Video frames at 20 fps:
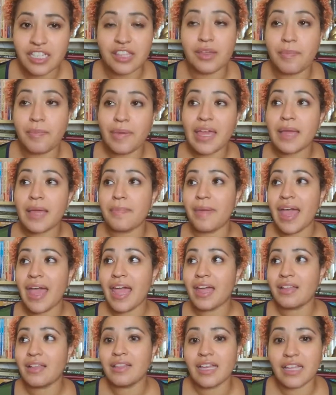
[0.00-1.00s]
the Big
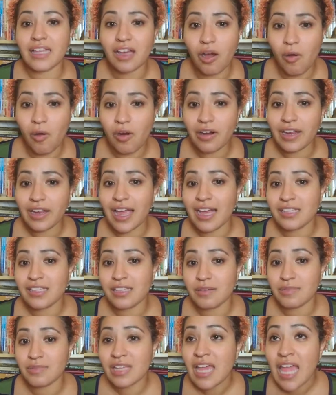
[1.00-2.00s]
Bang, like
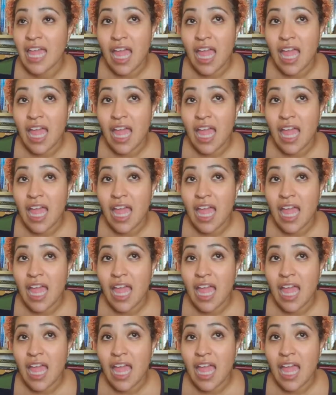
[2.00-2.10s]
orgasms,